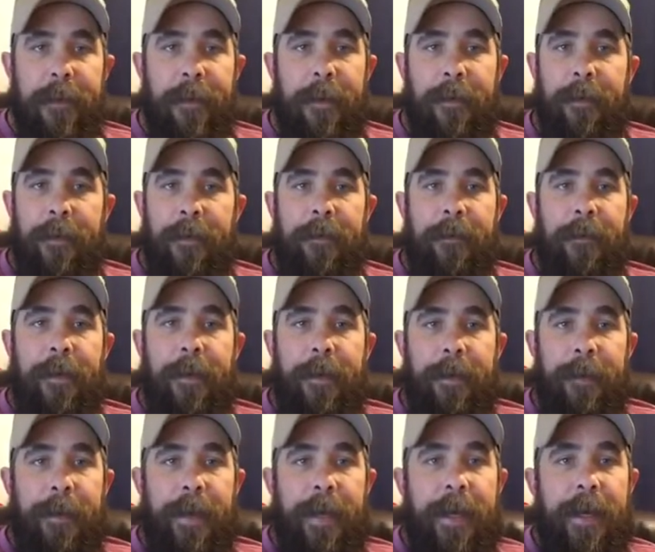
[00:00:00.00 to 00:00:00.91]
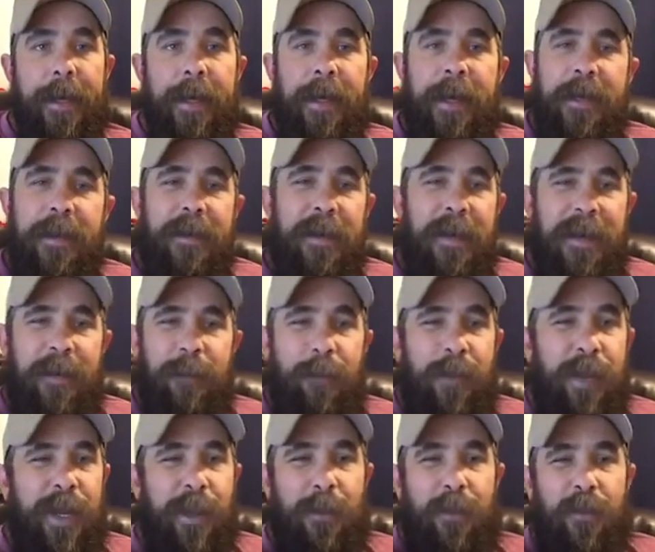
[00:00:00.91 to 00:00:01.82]
I wouldn't worry about it. And
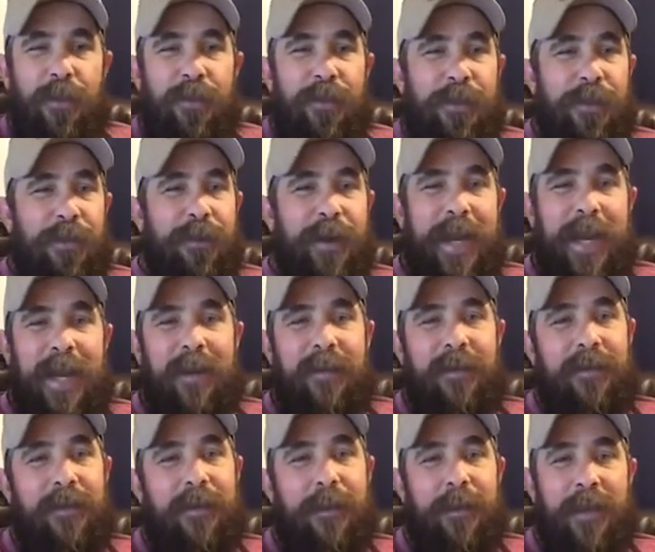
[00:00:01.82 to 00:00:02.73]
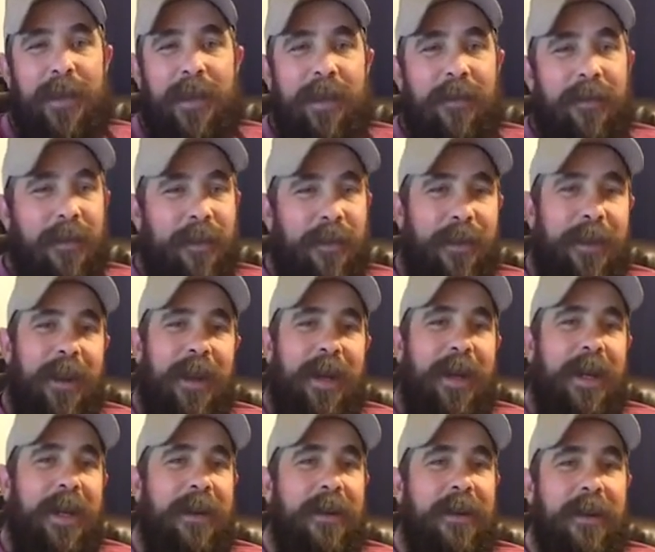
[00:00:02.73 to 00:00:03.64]
people do have, believe it or
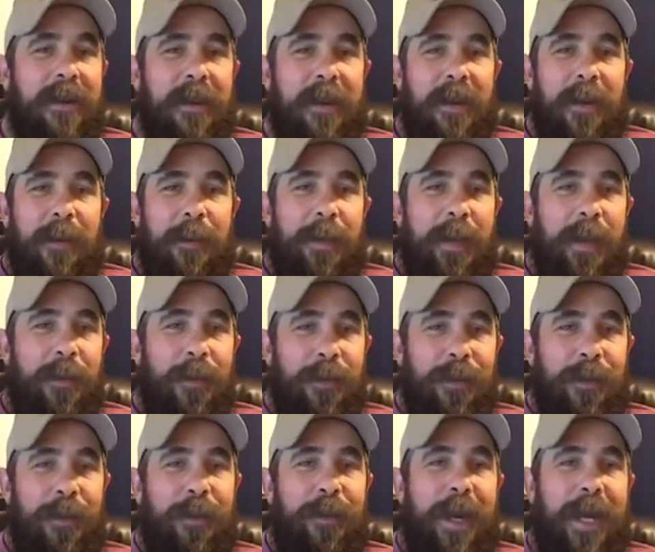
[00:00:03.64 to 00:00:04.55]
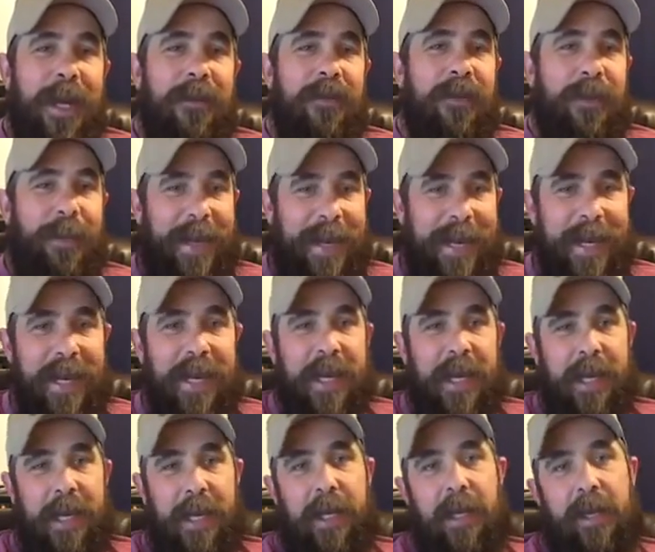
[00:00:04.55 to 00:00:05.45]
not, people do have some
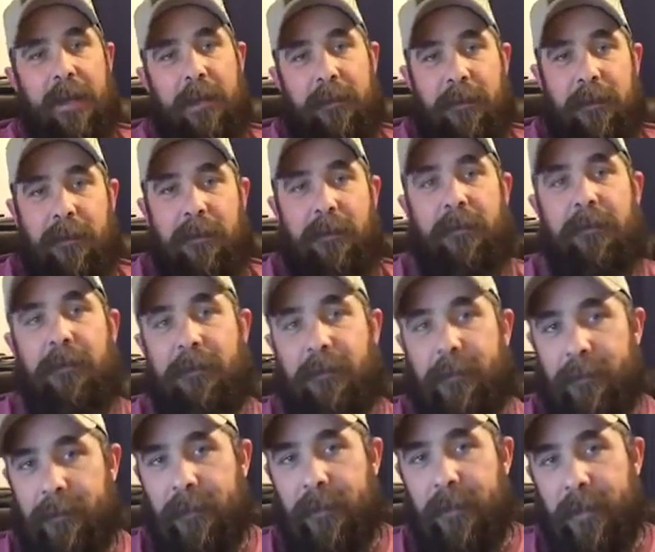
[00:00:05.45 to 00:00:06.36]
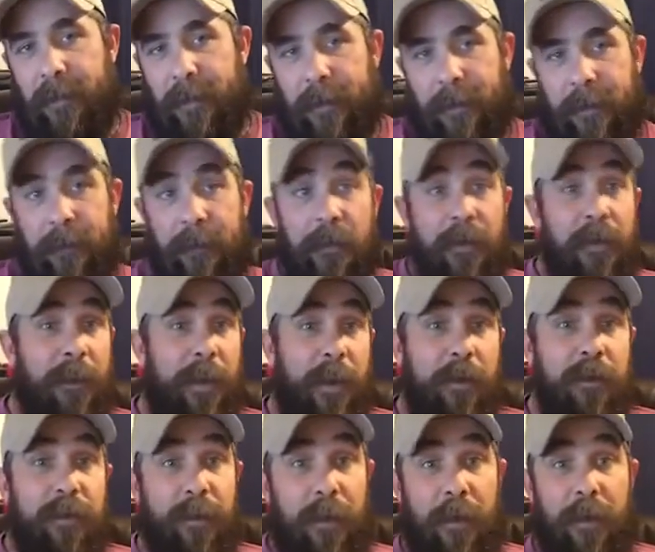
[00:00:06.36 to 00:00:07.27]
etiquette for the
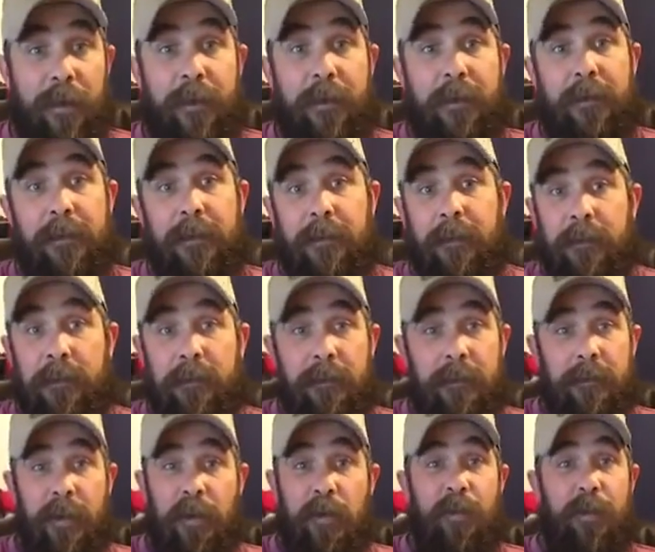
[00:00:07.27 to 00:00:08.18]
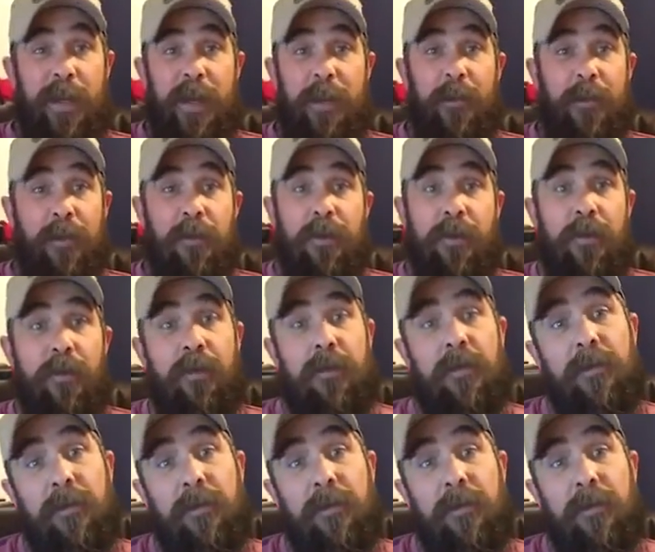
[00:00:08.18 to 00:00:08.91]
most part. Most people do.